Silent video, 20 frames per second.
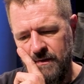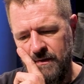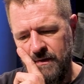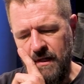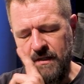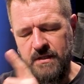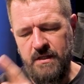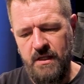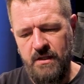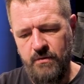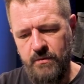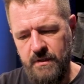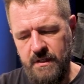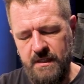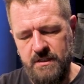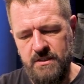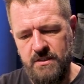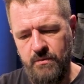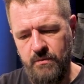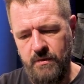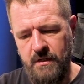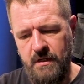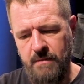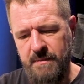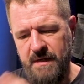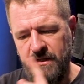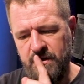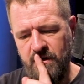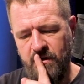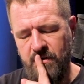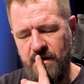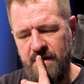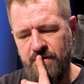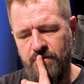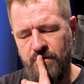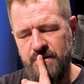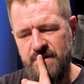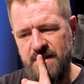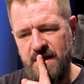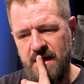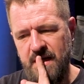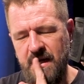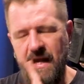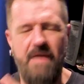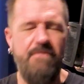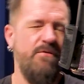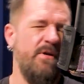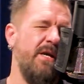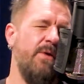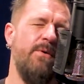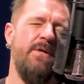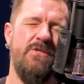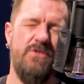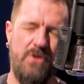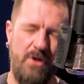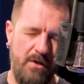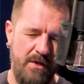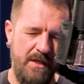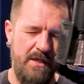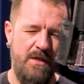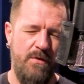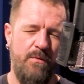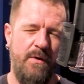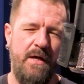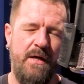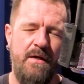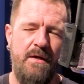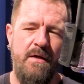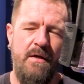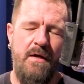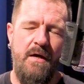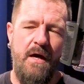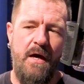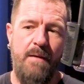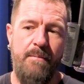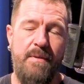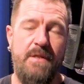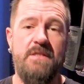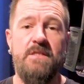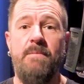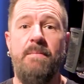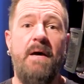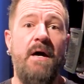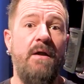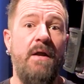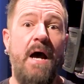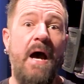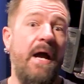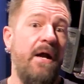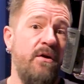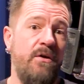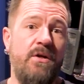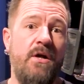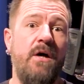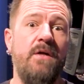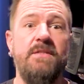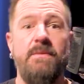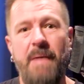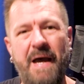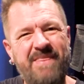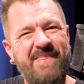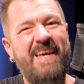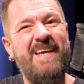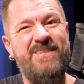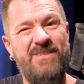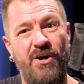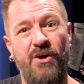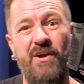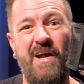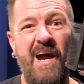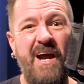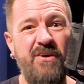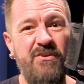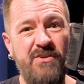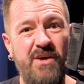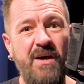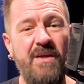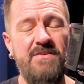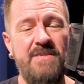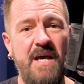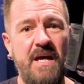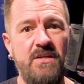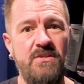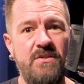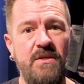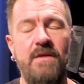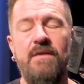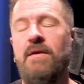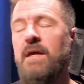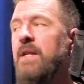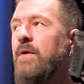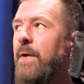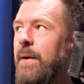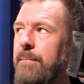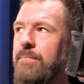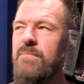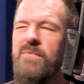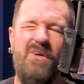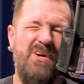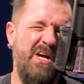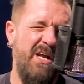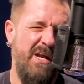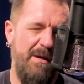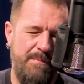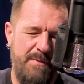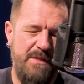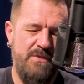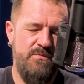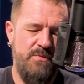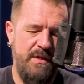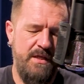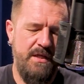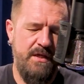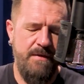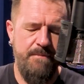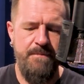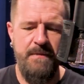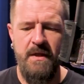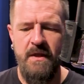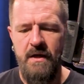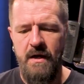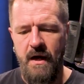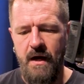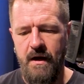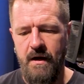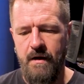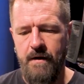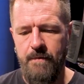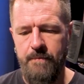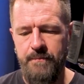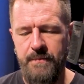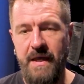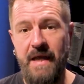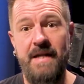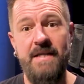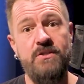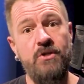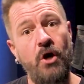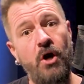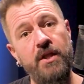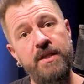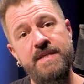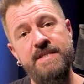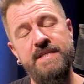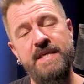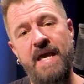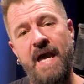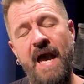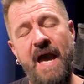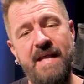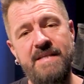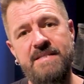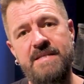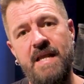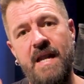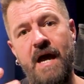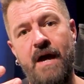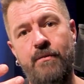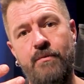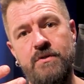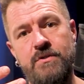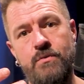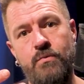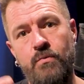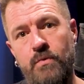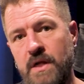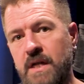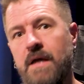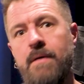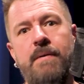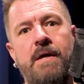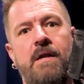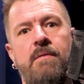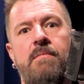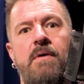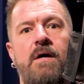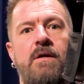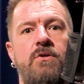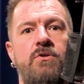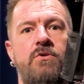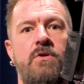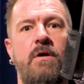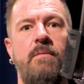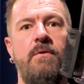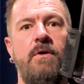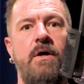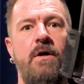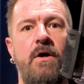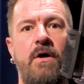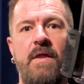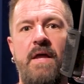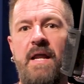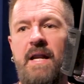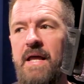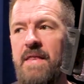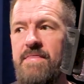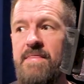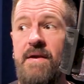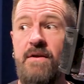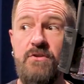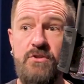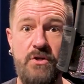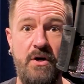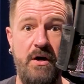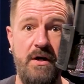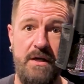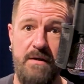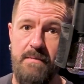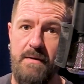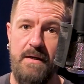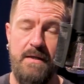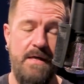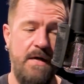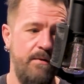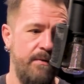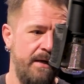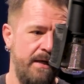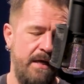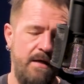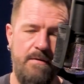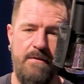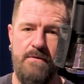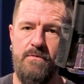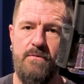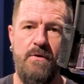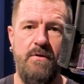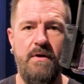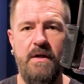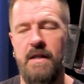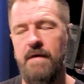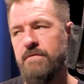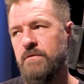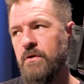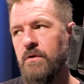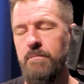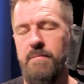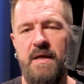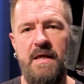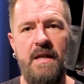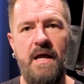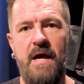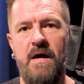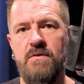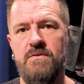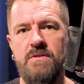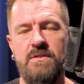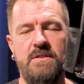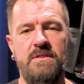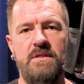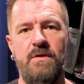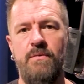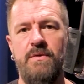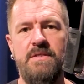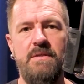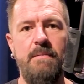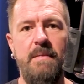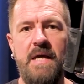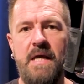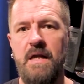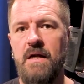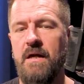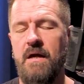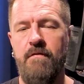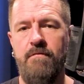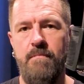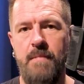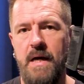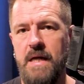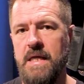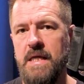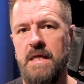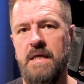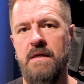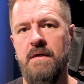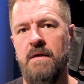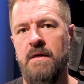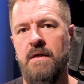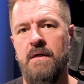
not the other one. That's the one about the Grateful Dead. I forget what it's called. Anyway, uh, but it's about hired guns. I think it's called Hired Guns, actually. Anyway, look it up. It's really good. Um, and it's all these cats that I was reading about on Modern Drummer and all that, and they're talking about, yeah, when I came off the road, I'd have to go paint houses because I wasn't making enough money